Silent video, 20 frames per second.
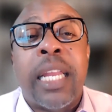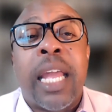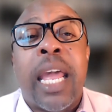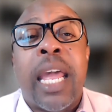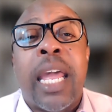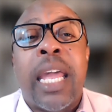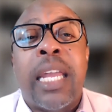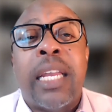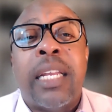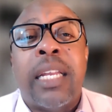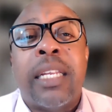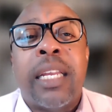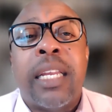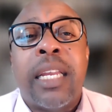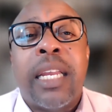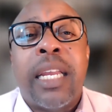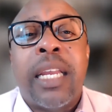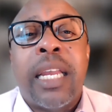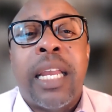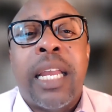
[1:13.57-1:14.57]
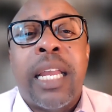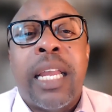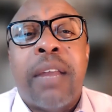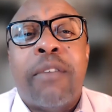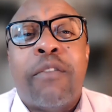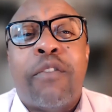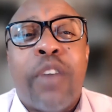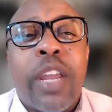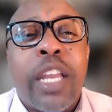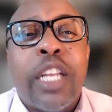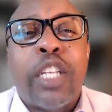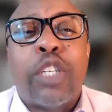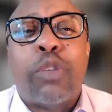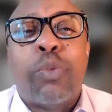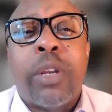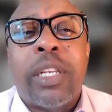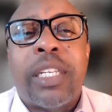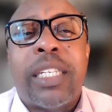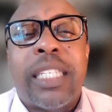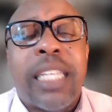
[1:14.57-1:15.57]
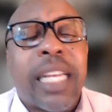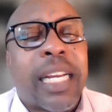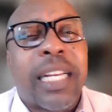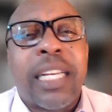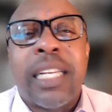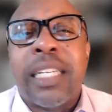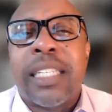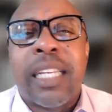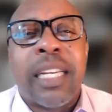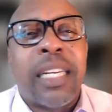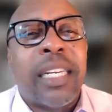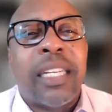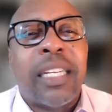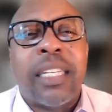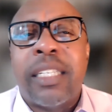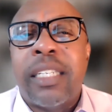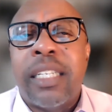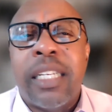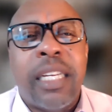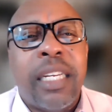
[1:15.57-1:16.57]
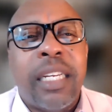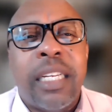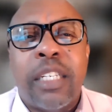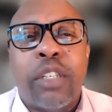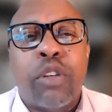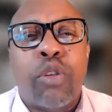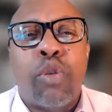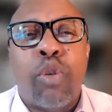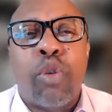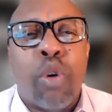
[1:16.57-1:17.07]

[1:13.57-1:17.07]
the ache, faced with sickness and disease,